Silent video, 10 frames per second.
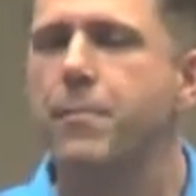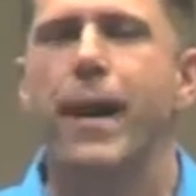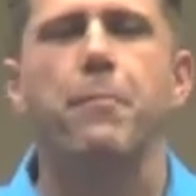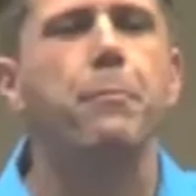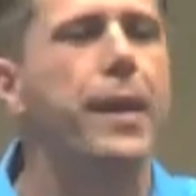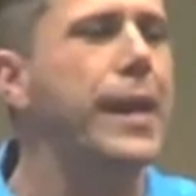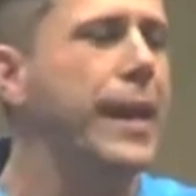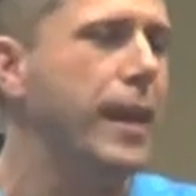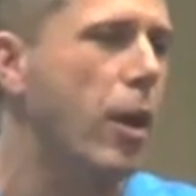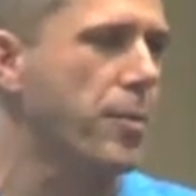by being
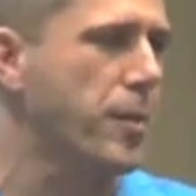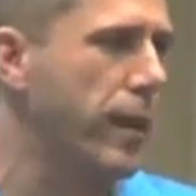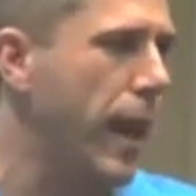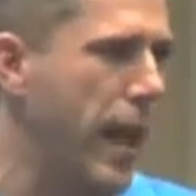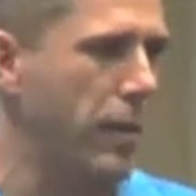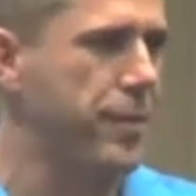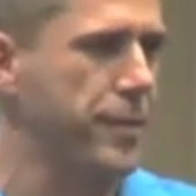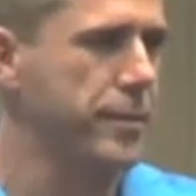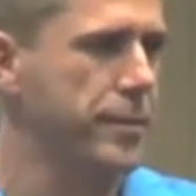in optimal health